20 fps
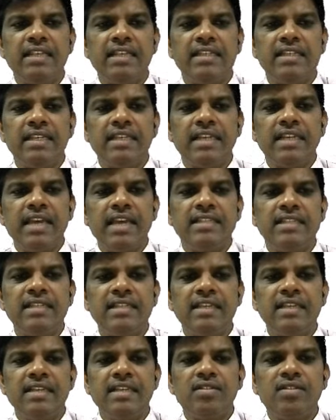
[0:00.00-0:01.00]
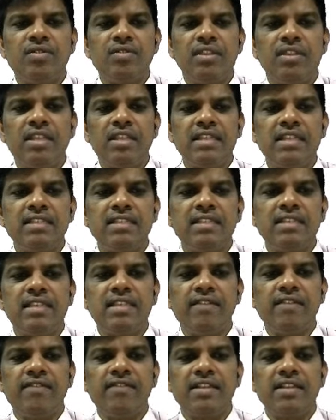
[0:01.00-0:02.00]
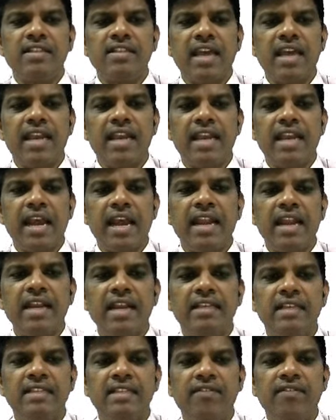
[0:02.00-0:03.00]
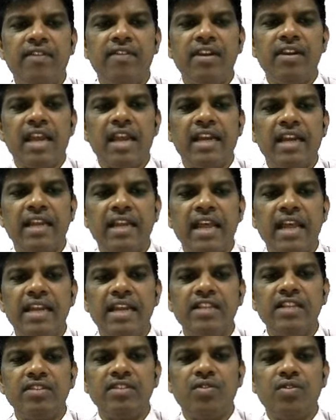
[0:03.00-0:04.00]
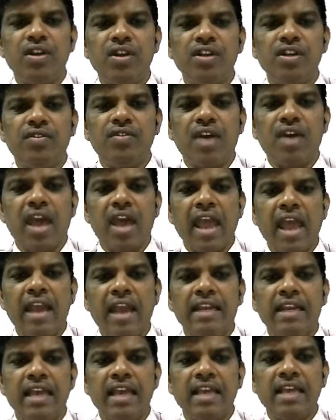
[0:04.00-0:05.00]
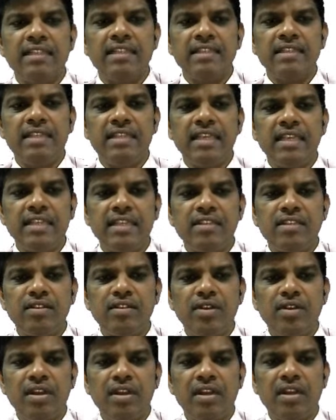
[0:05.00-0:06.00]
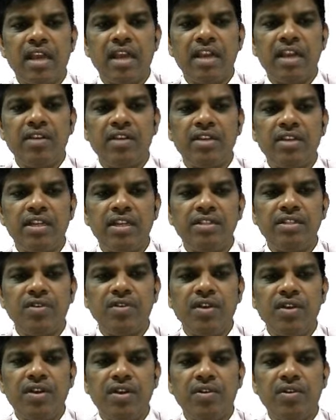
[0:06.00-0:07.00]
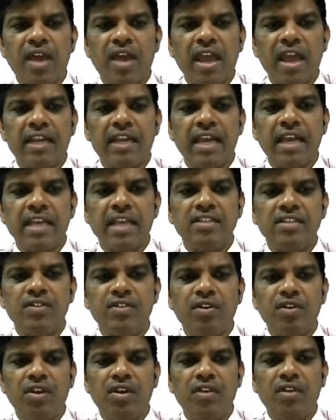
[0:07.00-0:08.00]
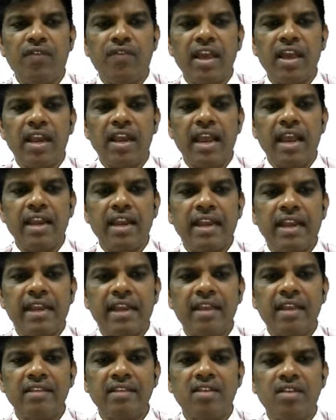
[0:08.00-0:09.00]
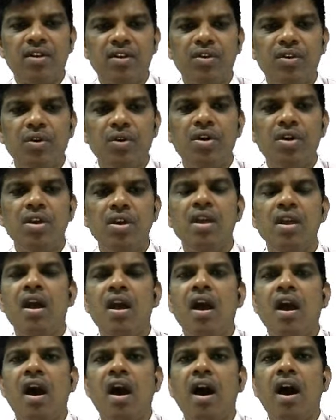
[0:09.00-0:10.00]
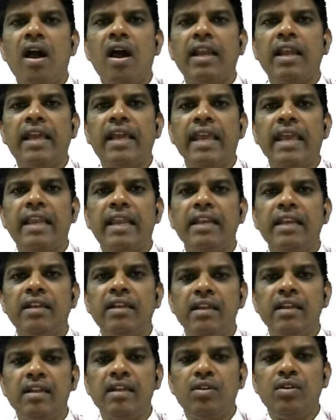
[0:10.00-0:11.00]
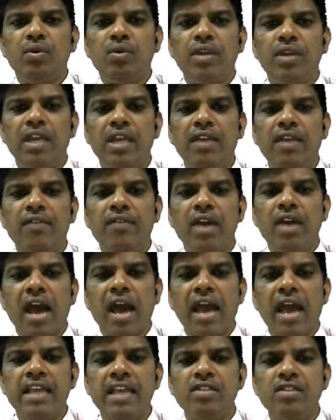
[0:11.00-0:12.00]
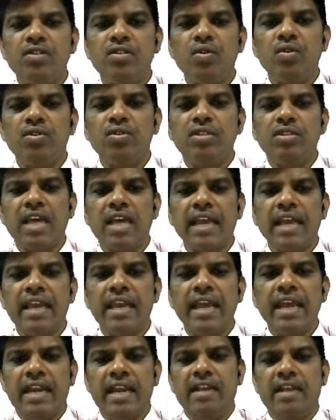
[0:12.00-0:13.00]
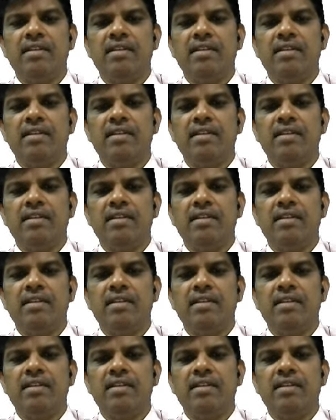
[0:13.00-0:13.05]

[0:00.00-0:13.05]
yes, so this silver cyanide, silver nitrile, it is going to act as, this nitrogen is going to act as nucleophile and attacks onto alkane to give isocyanide,